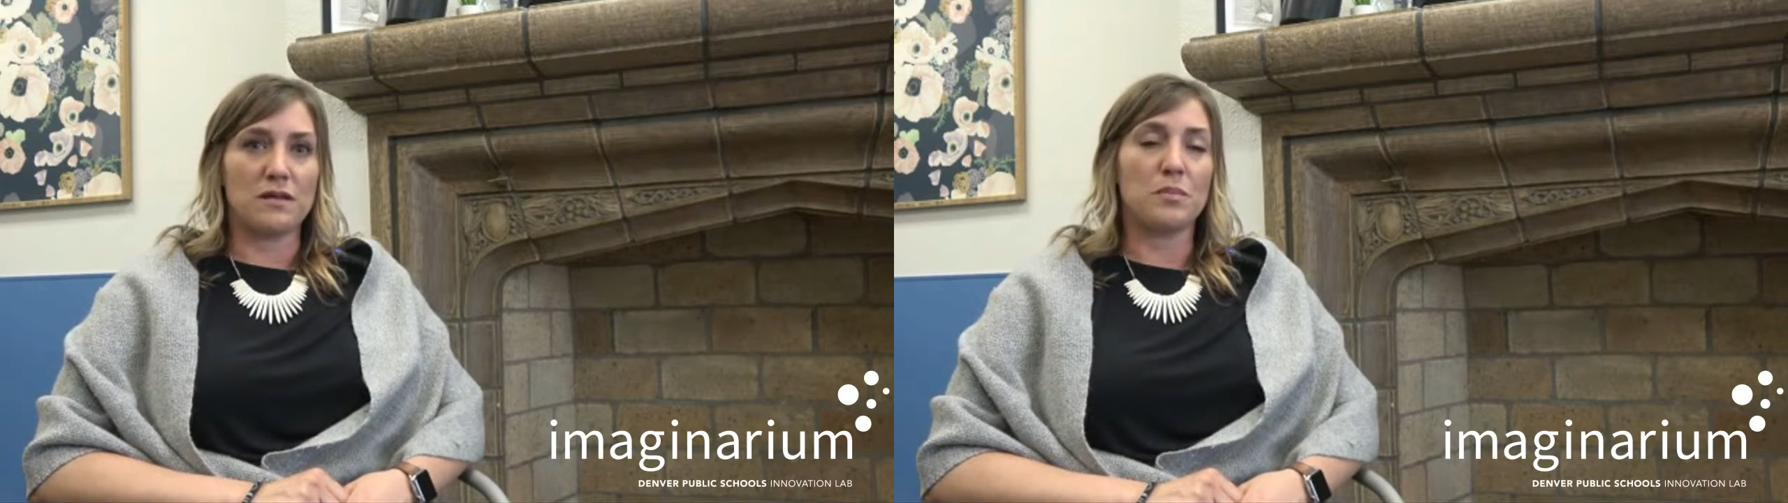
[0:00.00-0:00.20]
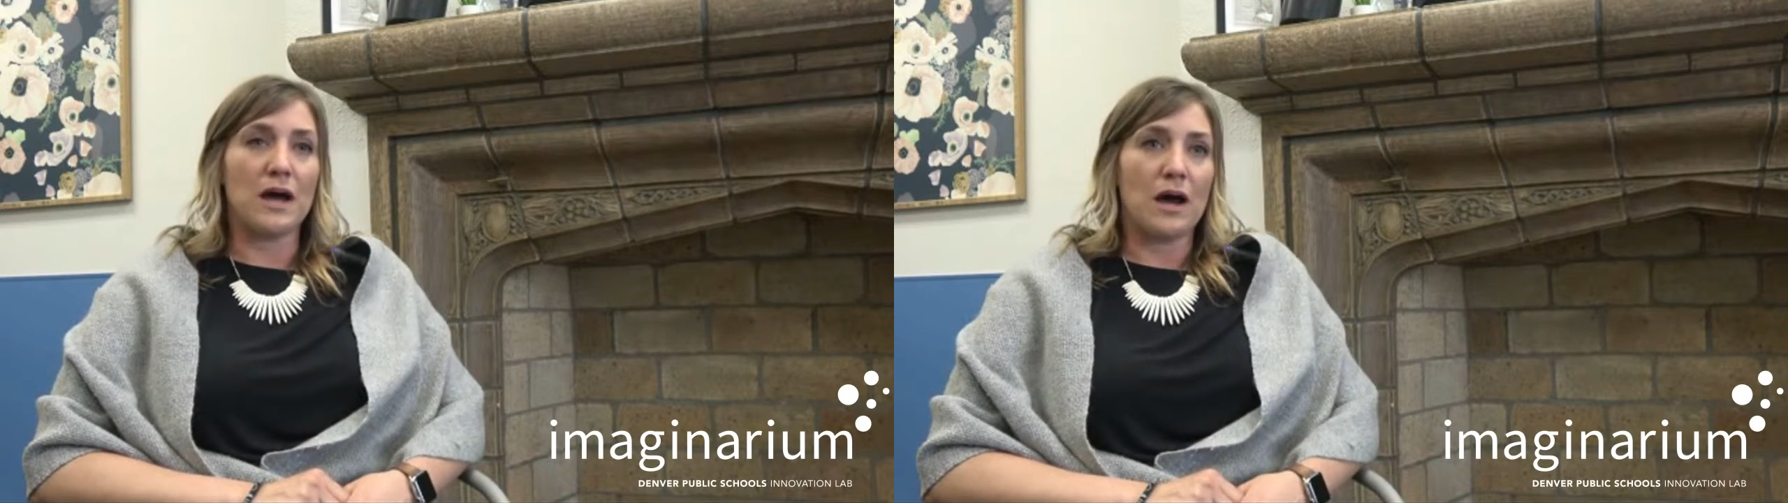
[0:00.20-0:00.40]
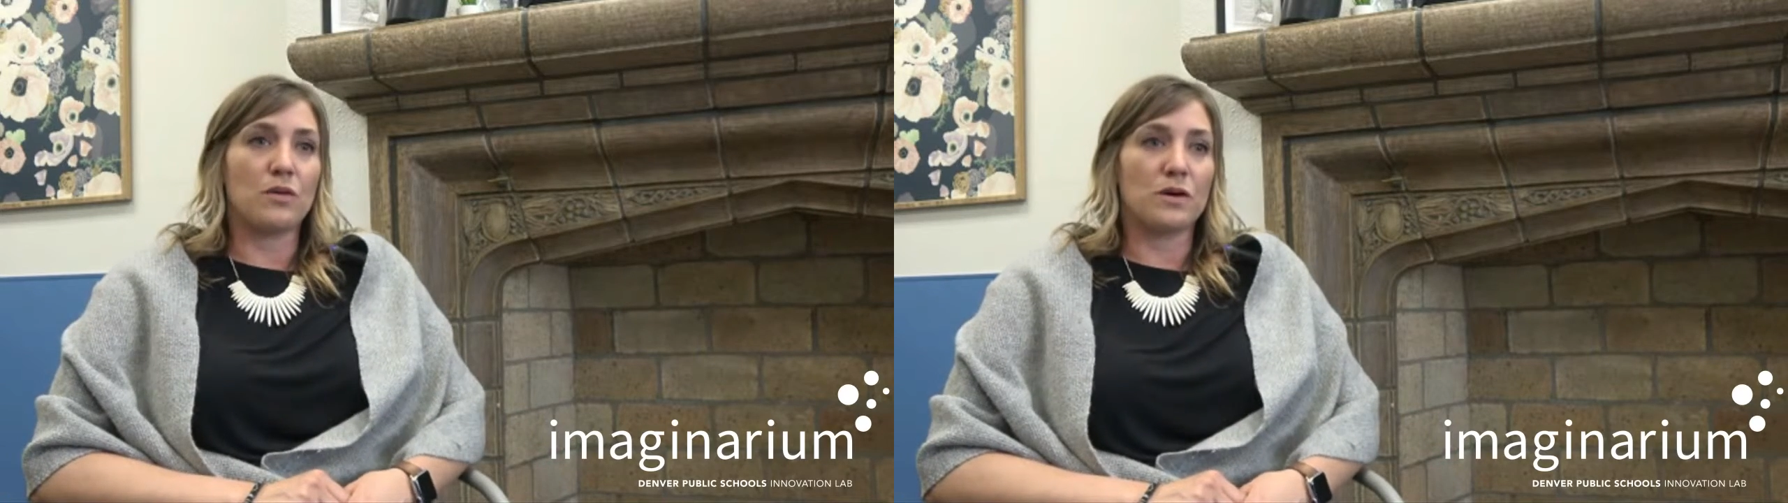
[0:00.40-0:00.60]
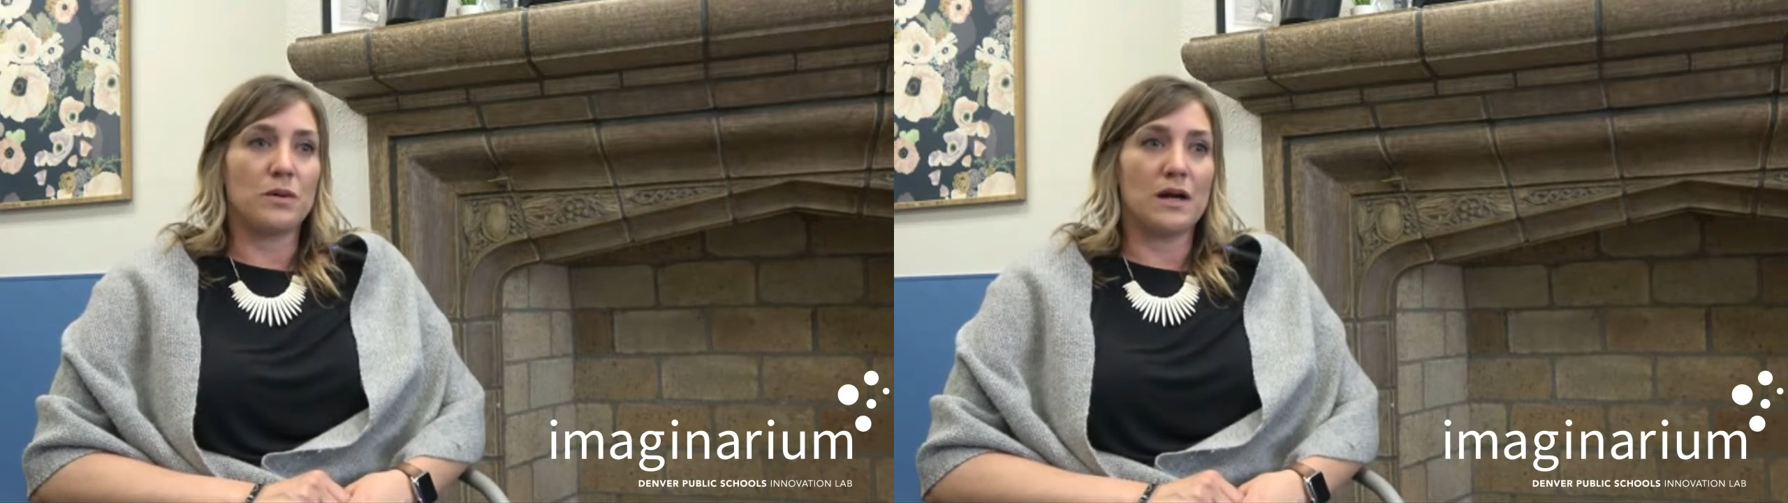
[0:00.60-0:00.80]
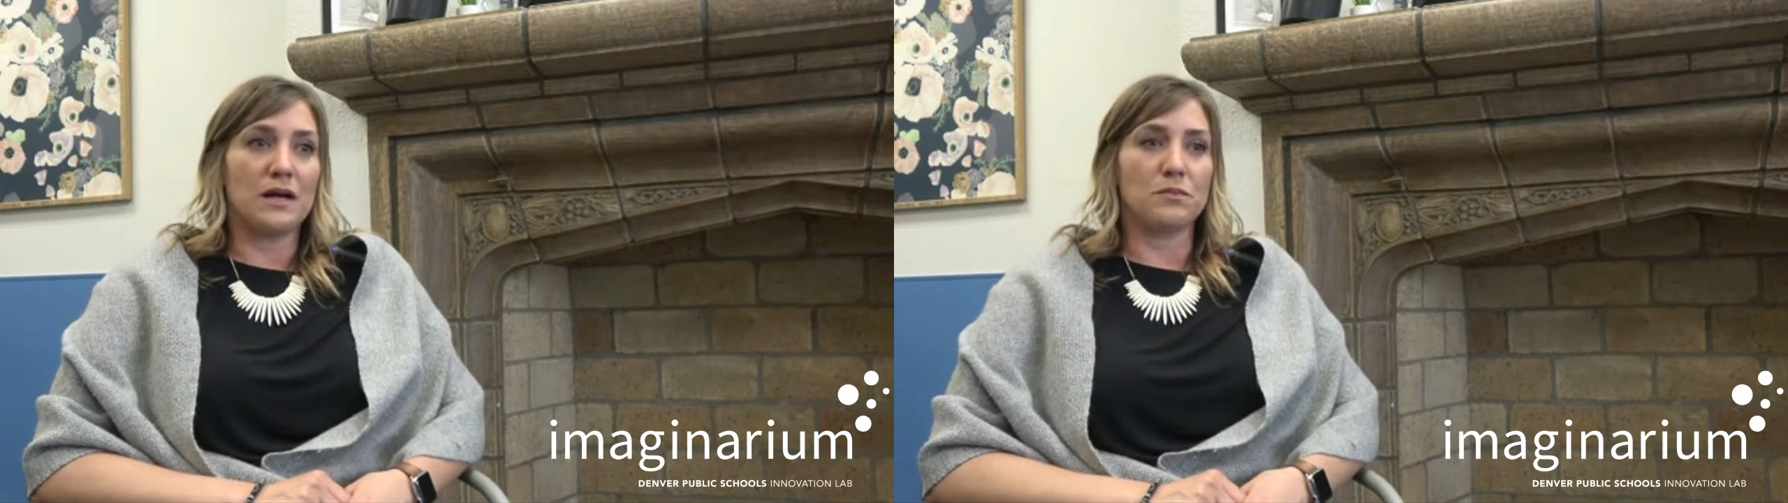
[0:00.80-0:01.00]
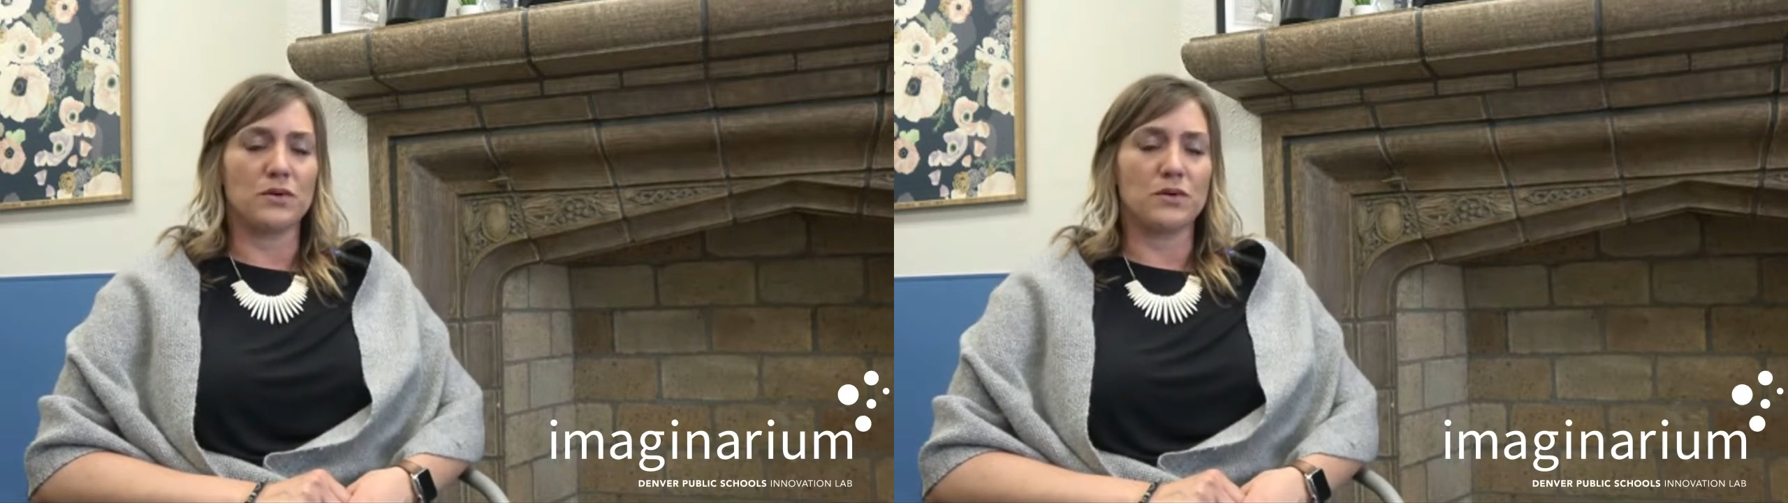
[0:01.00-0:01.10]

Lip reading: the power behind